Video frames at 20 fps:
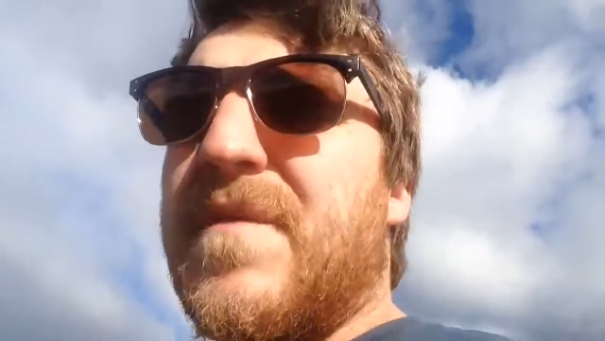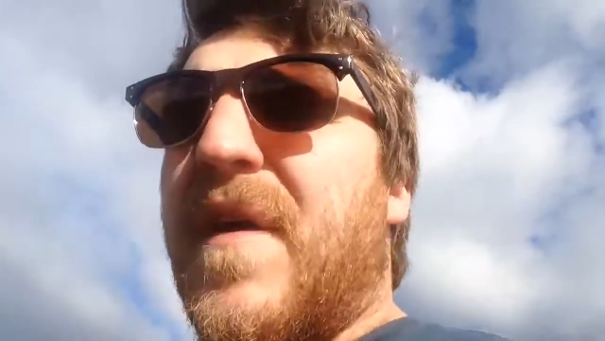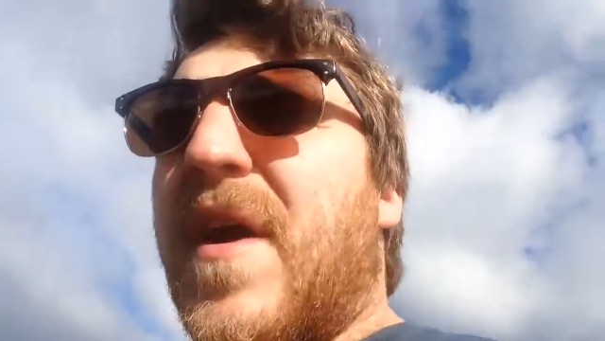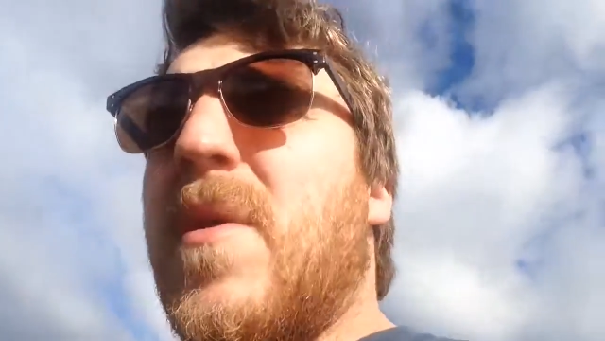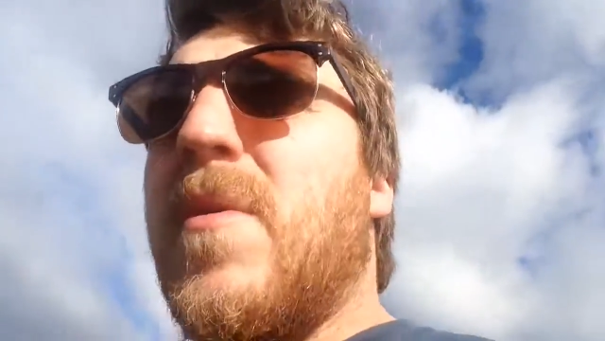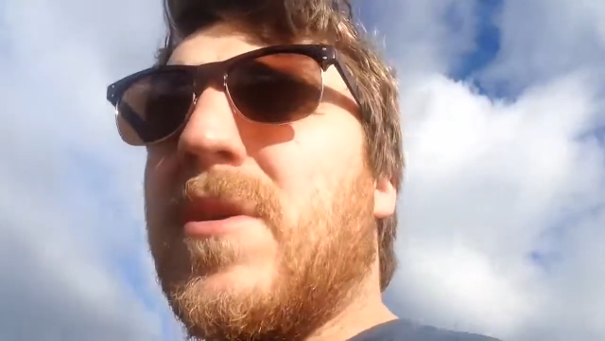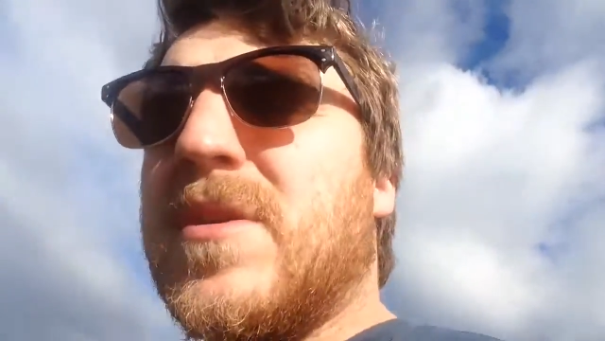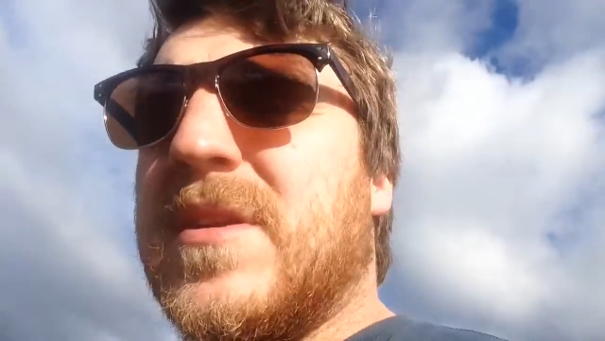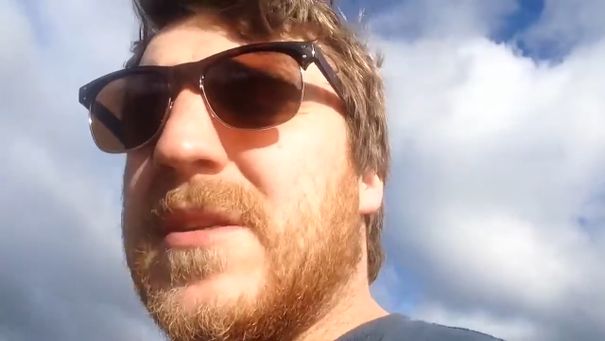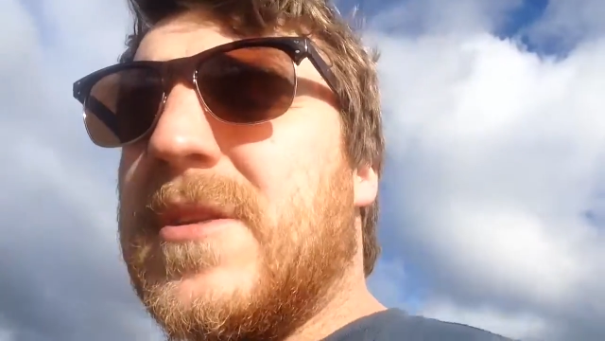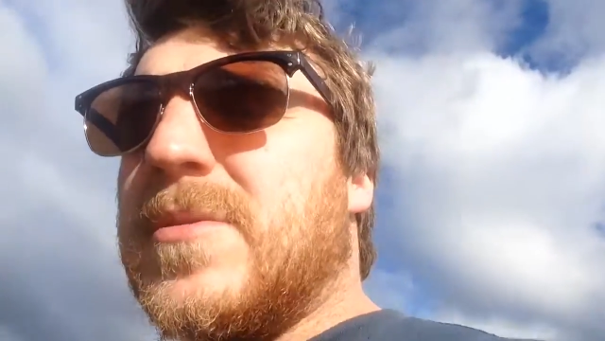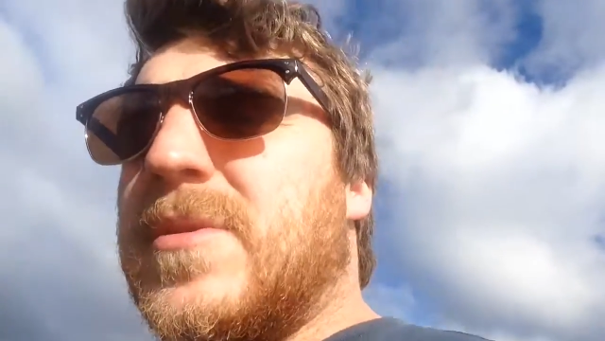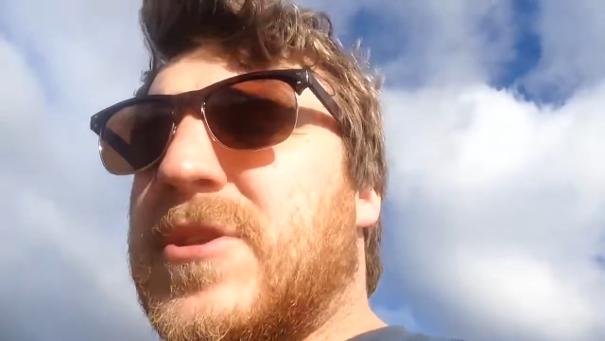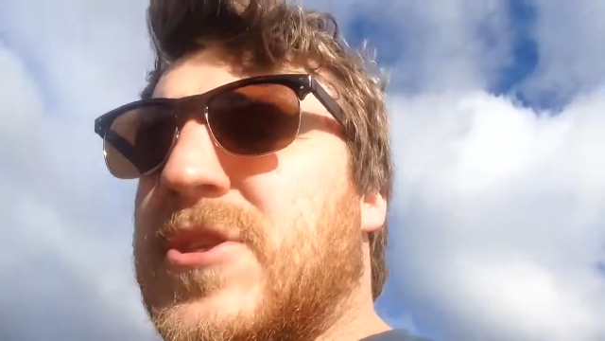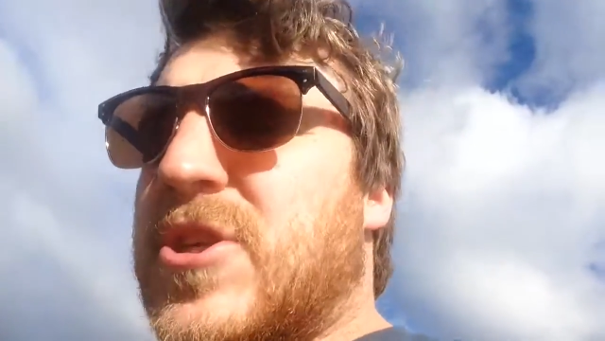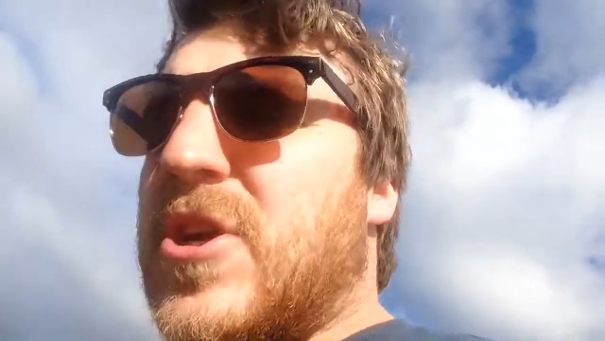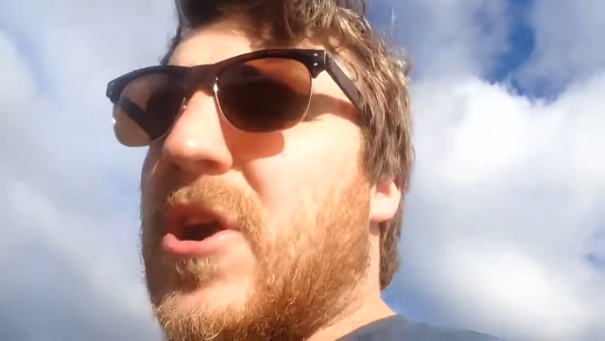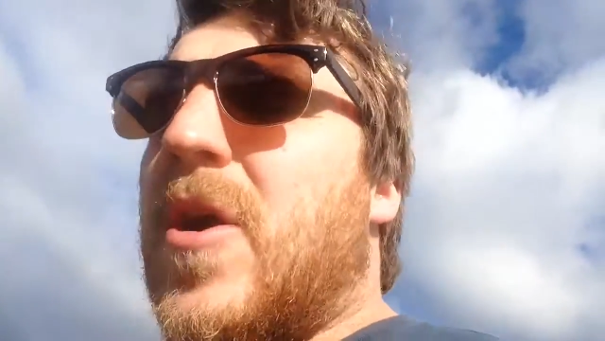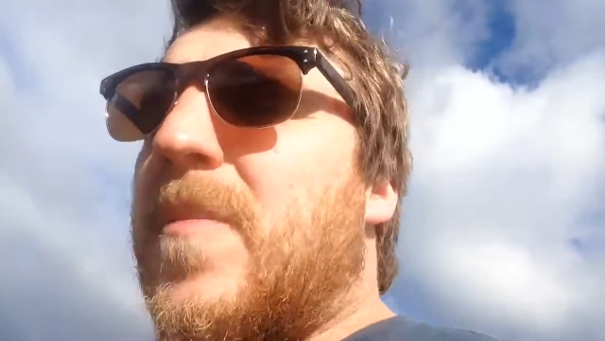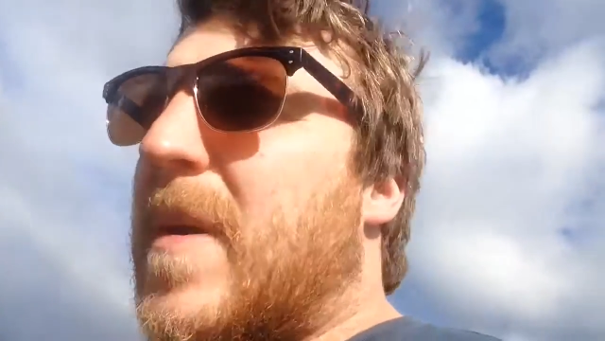if I walked into a
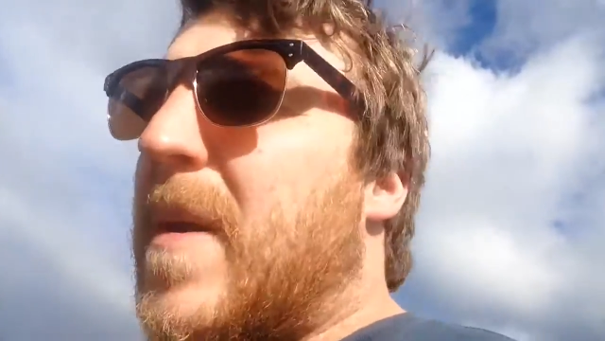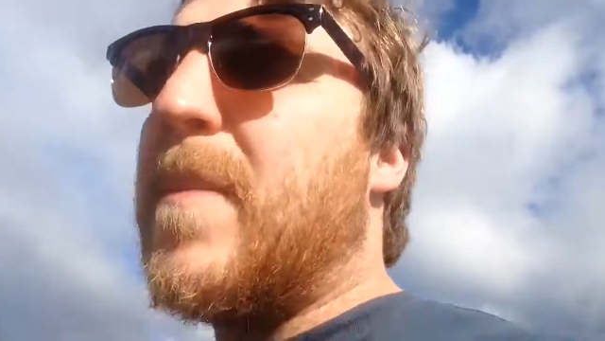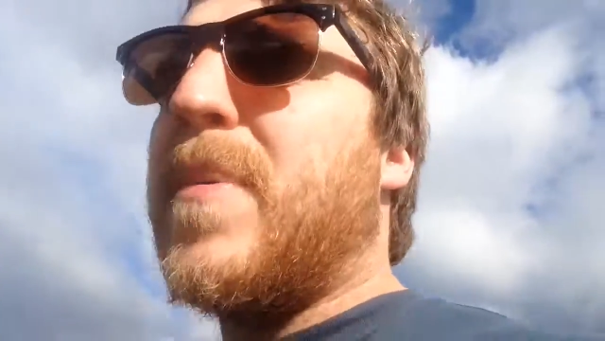shop,